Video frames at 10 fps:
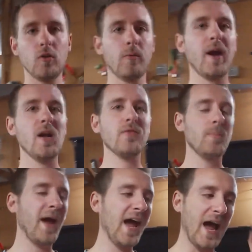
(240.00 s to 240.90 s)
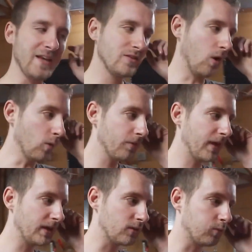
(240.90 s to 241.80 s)
right off the bat, I don't
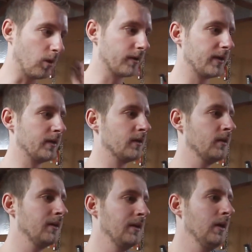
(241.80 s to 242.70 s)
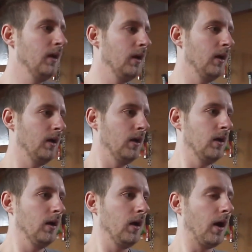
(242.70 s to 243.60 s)
think it's working.
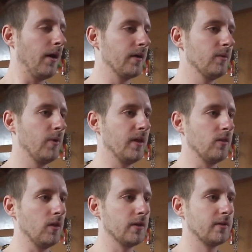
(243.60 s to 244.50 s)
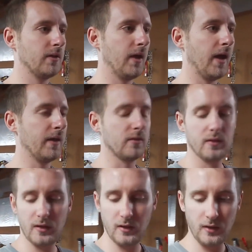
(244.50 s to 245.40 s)
I already went and looked at
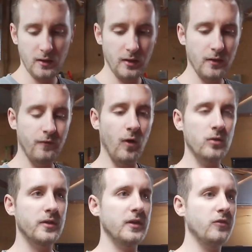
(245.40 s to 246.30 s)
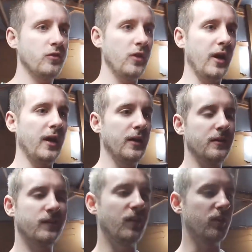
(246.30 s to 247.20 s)
the voltage and
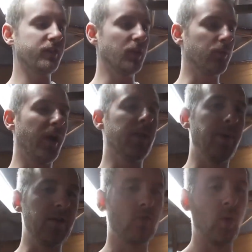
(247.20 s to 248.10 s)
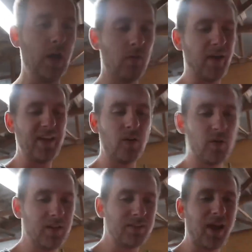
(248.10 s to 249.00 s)
it's still sitting right about 12. I know
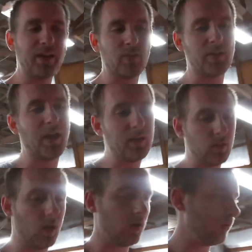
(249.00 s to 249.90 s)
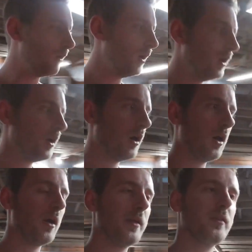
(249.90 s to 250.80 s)
it is idling kind of low.
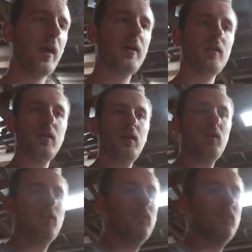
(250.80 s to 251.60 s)
It's idling,